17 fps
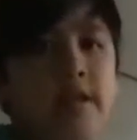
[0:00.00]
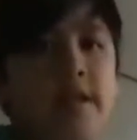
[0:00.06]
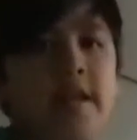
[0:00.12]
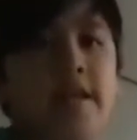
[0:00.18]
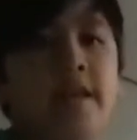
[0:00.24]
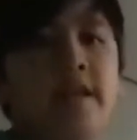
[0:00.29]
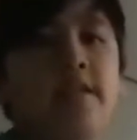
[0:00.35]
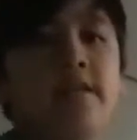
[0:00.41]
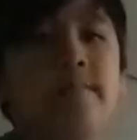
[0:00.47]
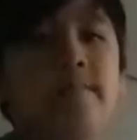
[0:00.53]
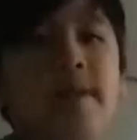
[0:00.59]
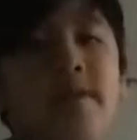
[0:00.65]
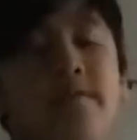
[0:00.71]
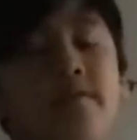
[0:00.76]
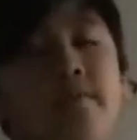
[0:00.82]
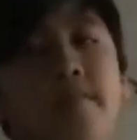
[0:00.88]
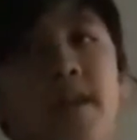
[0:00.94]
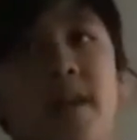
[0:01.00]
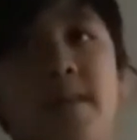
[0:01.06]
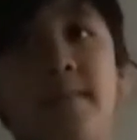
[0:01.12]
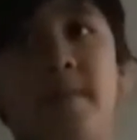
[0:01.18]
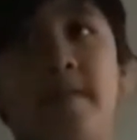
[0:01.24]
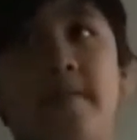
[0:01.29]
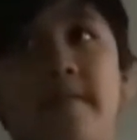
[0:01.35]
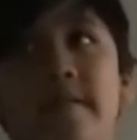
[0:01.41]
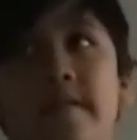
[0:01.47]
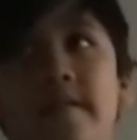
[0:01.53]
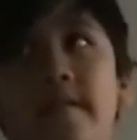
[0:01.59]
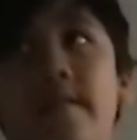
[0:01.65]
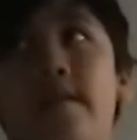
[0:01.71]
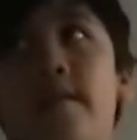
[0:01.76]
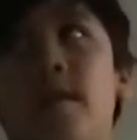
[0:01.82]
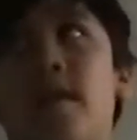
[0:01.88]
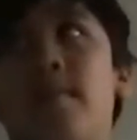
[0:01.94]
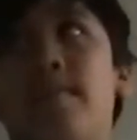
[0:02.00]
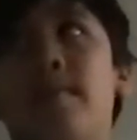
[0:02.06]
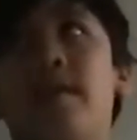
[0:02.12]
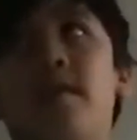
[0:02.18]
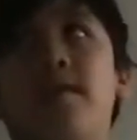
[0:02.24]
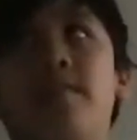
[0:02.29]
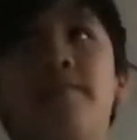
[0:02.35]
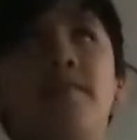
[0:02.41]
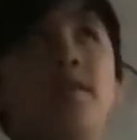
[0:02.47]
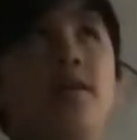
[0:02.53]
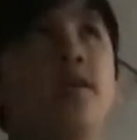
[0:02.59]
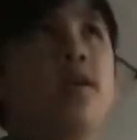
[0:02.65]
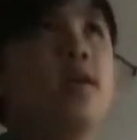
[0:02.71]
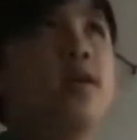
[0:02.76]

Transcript: And I cleaned my room up in uh, my